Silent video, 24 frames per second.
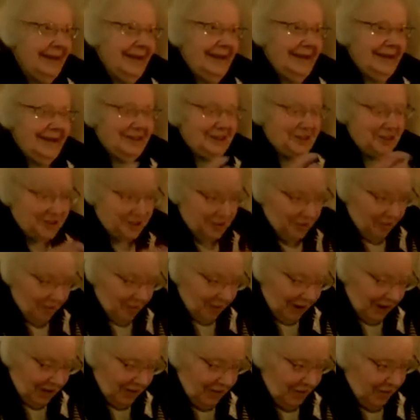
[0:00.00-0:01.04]
And so
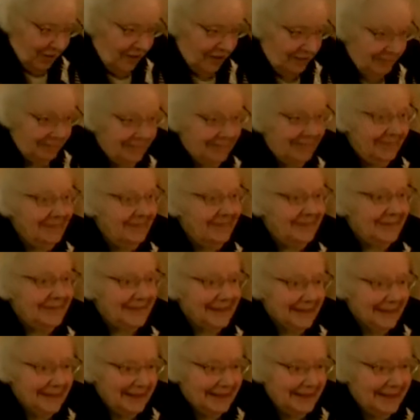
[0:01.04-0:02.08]
I thought,
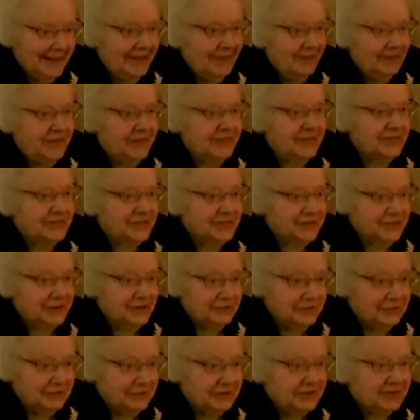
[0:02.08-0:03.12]
this is
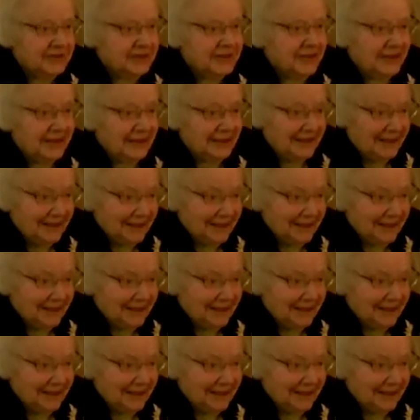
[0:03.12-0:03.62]
interesting.